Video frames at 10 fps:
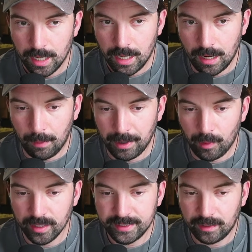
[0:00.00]
but I
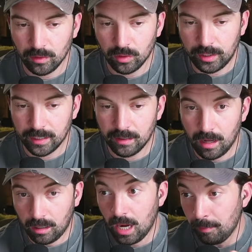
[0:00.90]
want to take a look at
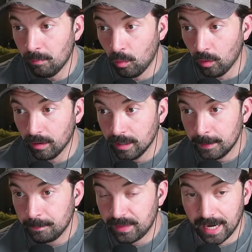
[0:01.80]
a couple more
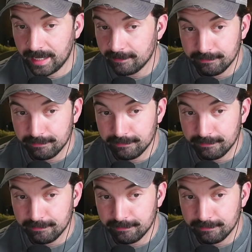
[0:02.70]
that I